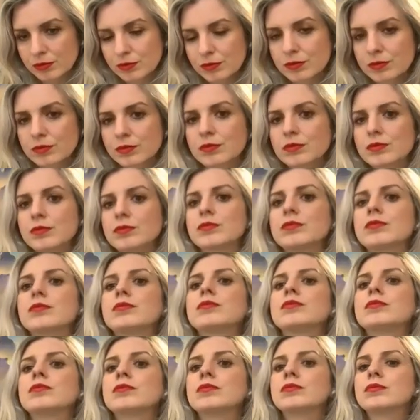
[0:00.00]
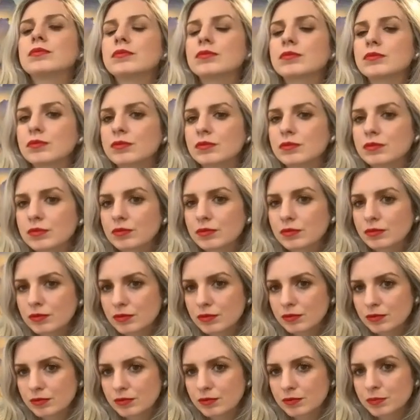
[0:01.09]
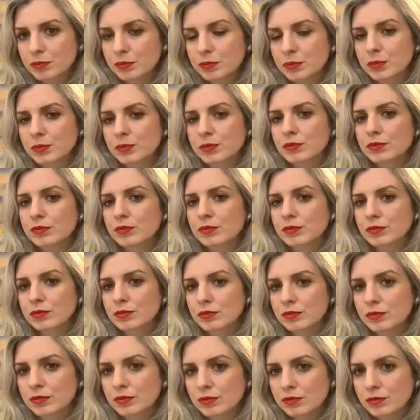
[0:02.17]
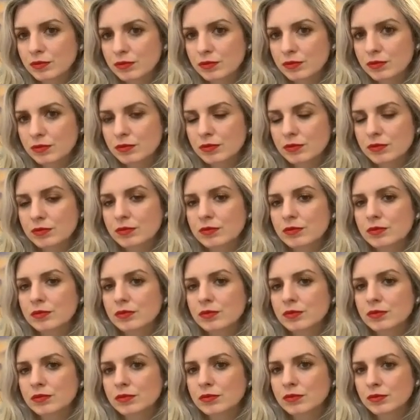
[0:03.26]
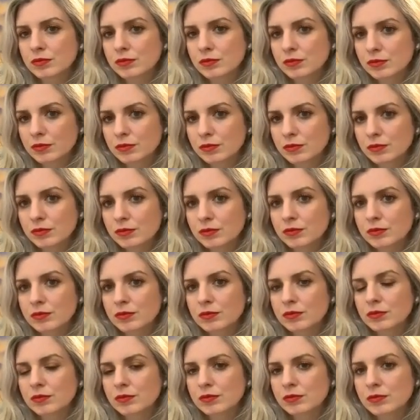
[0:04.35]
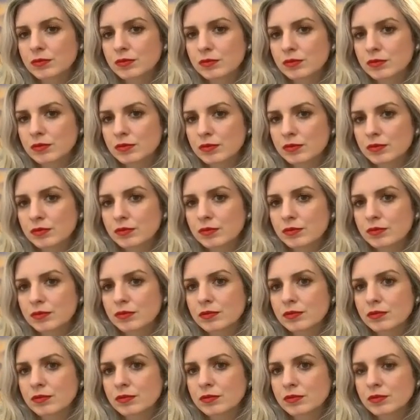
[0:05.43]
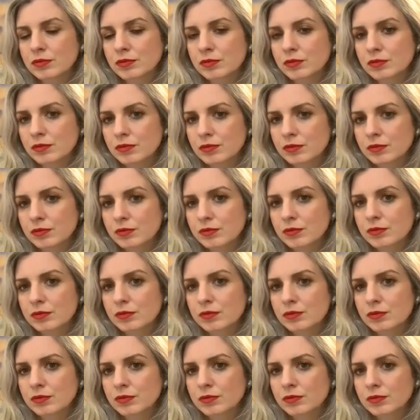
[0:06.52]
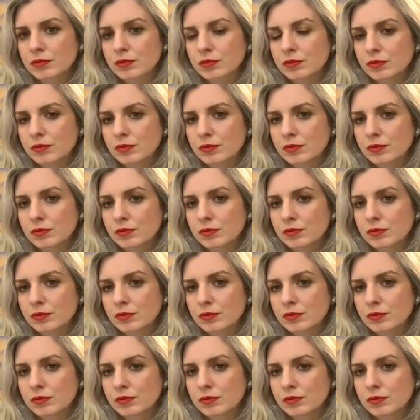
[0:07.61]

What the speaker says: (silent)